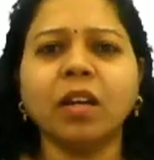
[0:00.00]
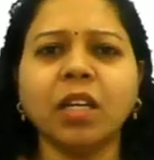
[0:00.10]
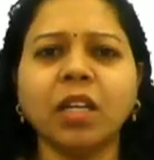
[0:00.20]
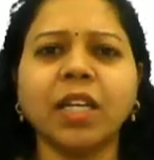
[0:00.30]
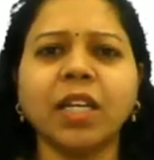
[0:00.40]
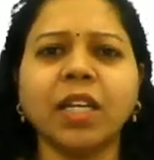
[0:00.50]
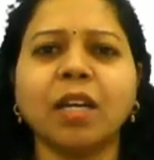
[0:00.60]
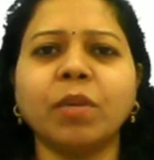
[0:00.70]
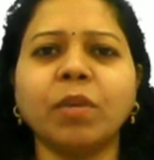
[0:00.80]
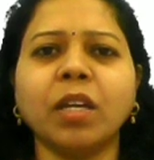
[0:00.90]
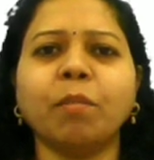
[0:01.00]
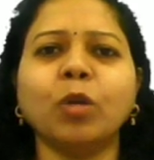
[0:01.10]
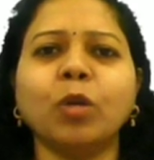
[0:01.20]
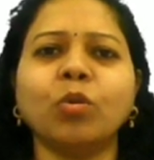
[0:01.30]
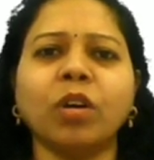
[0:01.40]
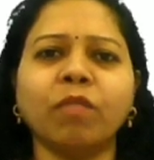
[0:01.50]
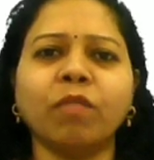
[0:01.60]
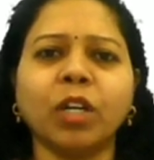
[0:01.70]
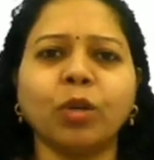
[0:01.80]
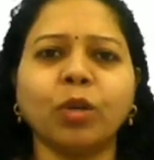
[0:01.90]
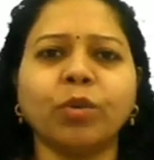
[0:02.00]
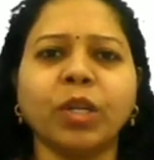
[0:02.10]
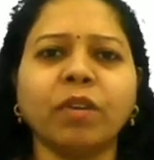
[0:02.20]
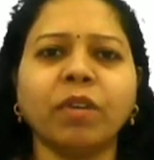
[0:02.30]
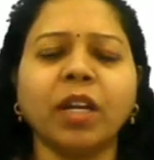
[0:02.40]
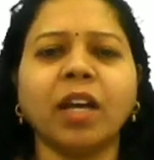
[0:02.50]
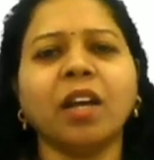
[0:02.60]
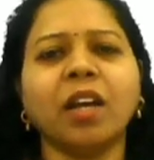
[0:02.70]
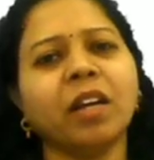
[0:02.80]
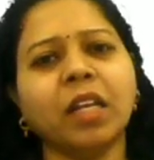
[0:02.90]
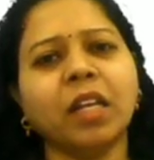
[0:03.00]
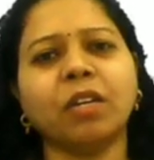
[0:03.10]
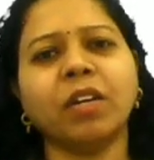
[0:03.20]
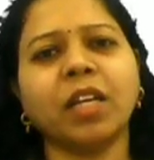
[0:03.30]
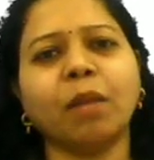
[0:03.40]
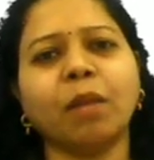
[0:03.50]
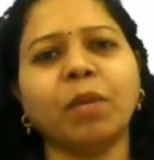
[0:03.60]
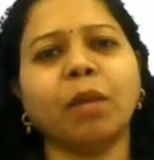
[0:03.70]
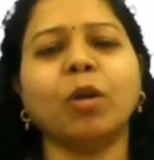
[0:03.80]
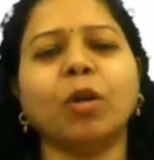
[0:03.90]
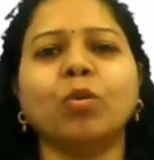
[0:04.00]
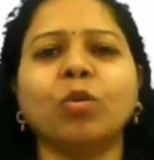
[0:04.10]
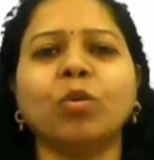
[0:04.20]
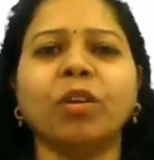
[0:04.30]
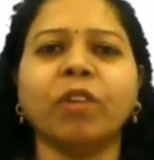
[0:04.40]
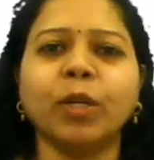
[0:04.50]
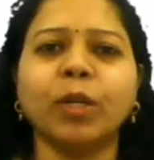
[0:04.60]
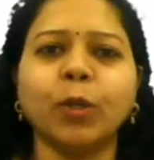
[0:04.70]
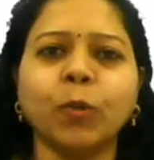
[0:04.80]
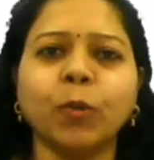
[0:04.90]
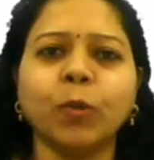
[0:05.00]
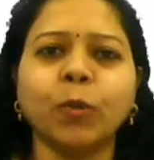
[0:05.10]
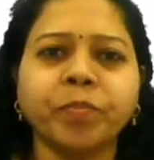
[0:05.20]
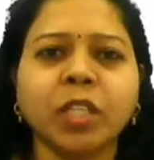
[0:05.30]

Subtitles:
again gas can be able to convert into liquid, and again liquid can be able to convert into